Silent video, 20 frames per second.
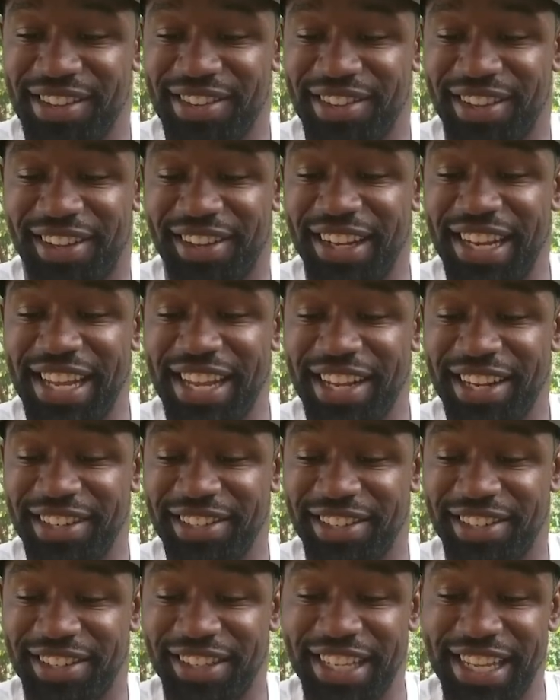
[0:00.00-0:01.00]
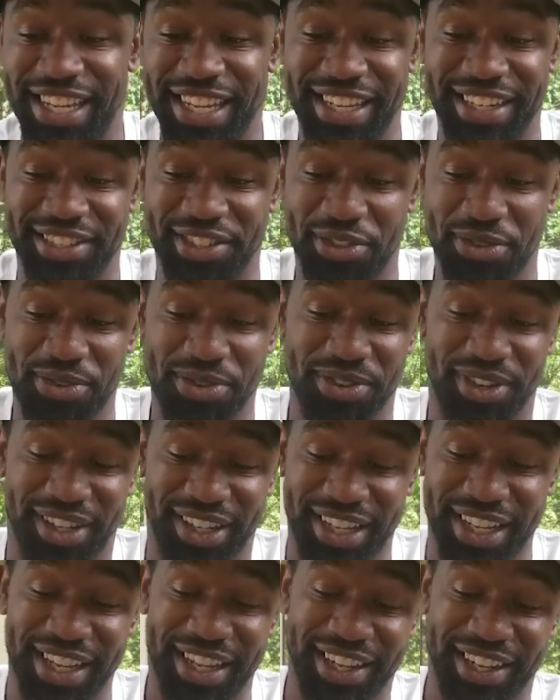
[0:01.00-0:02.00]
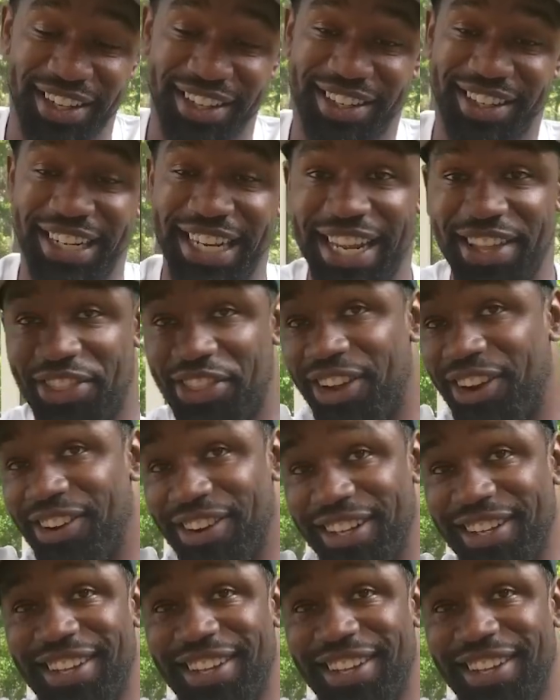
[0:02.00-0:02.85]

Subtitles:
Clean, dude. Clean 30.